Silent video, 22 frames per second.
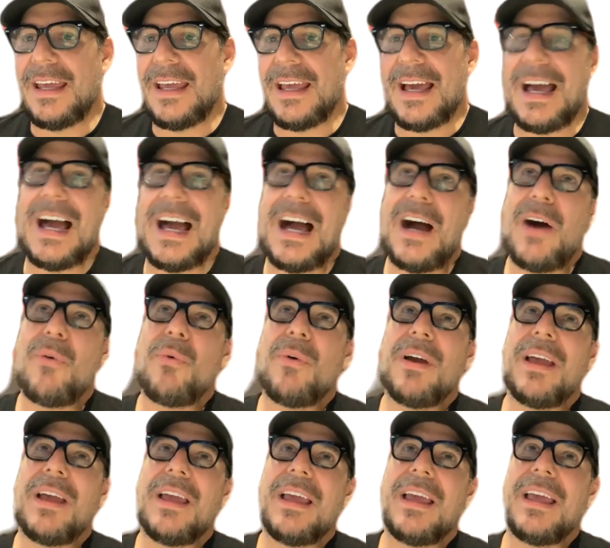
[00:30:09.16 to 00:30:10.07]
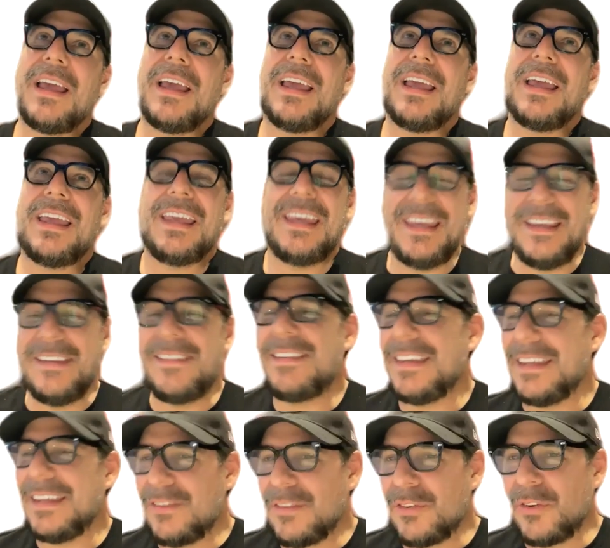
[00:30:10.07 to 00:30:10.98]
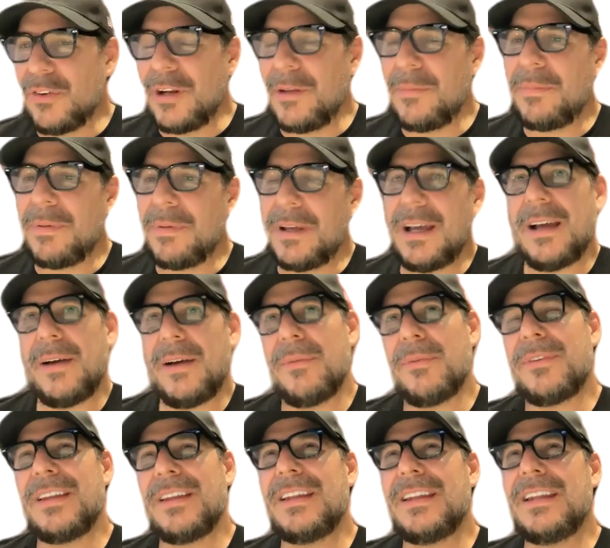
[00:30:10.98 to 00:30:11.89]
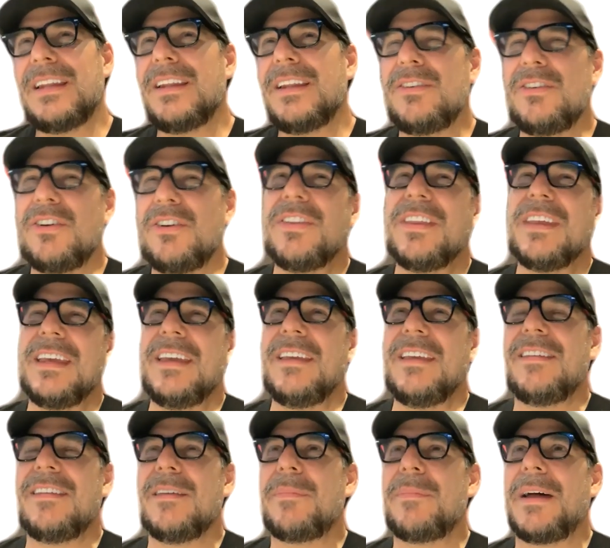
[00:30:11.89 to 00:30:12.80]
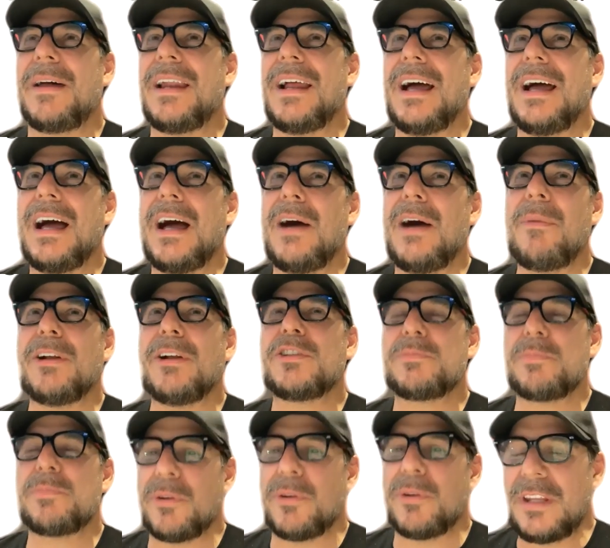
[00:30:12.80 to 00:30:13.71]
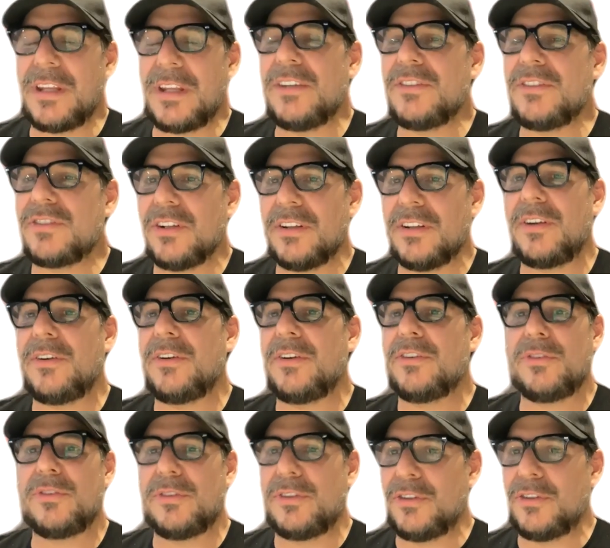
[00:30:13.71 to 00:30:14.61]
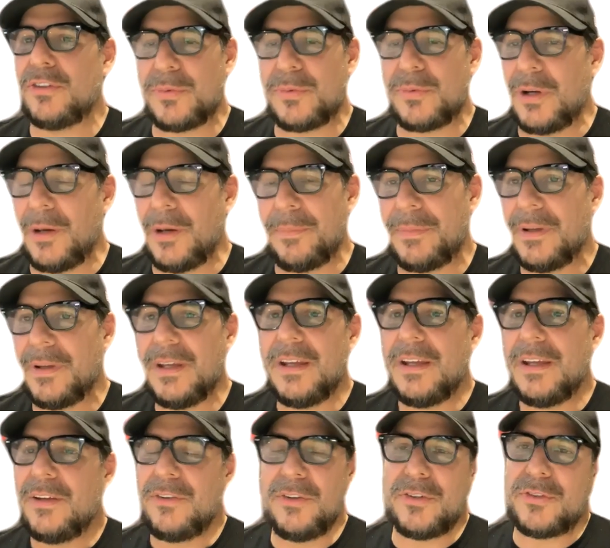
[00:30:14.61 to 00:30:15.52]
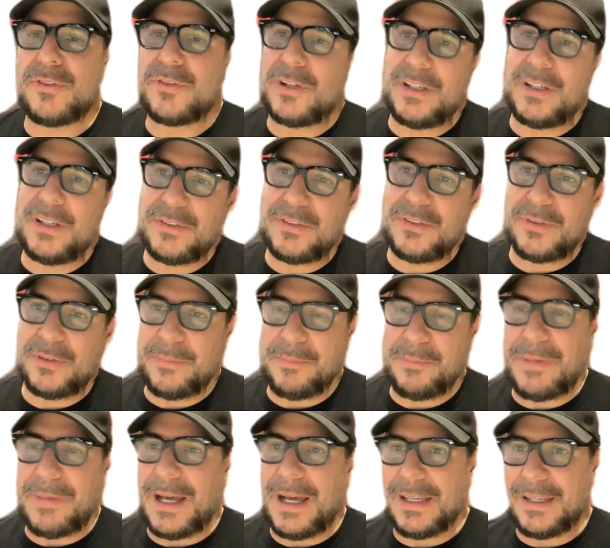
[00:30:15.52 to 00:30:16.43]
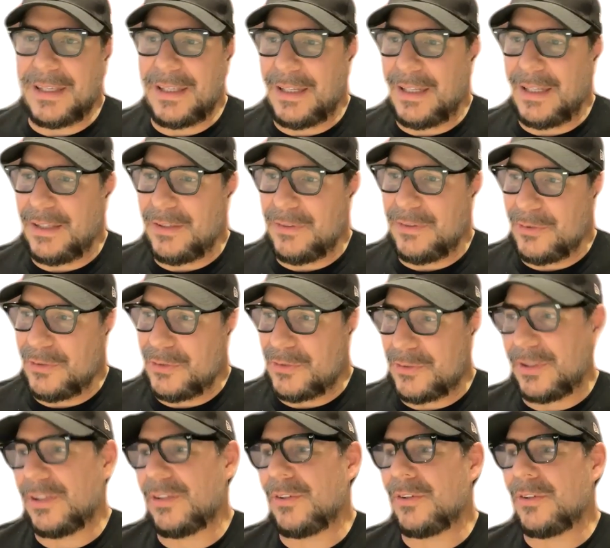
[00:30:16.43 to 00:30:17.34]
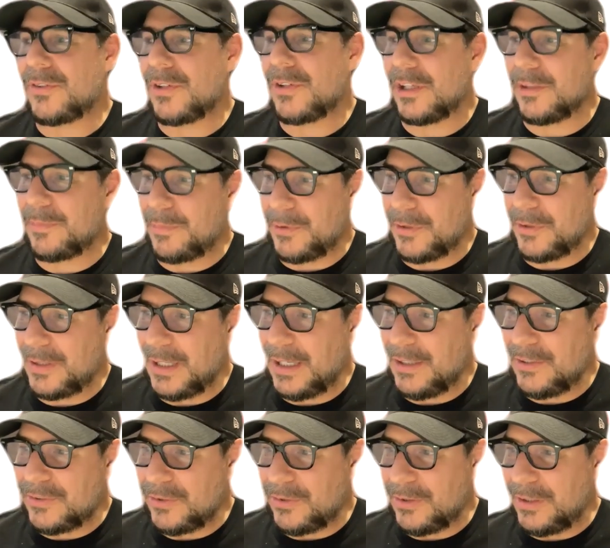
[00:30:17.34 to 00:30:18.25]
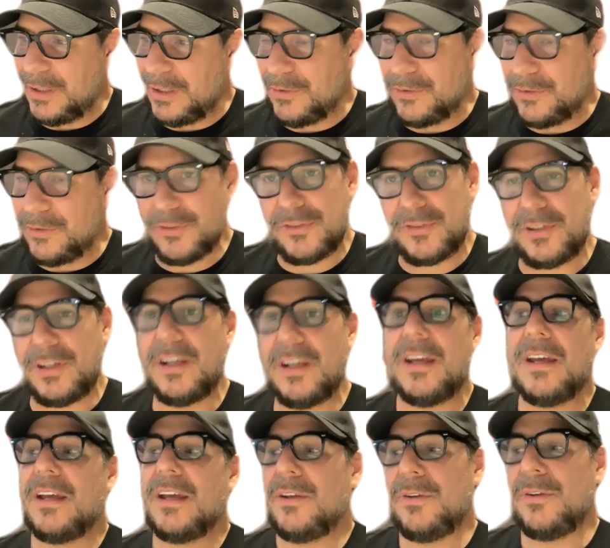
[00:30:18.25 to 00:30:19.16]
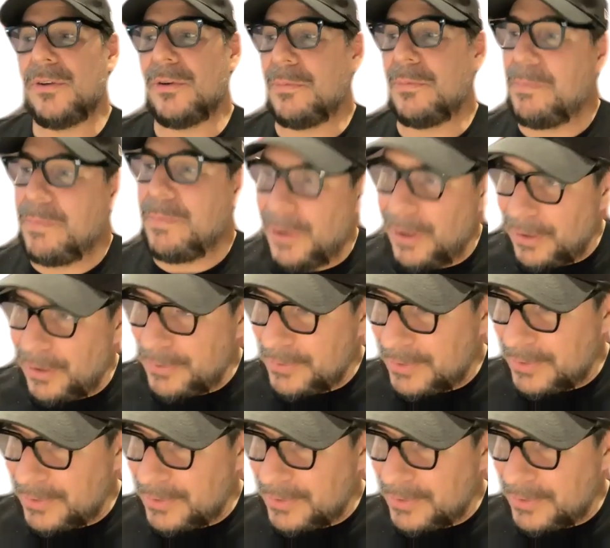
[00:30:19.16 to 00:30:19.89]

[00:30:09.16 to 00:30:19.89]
how easy it's going to be, there's nothing easy, but how much potential there is to disrupt your traditional banking industry, your transportation industry, your bus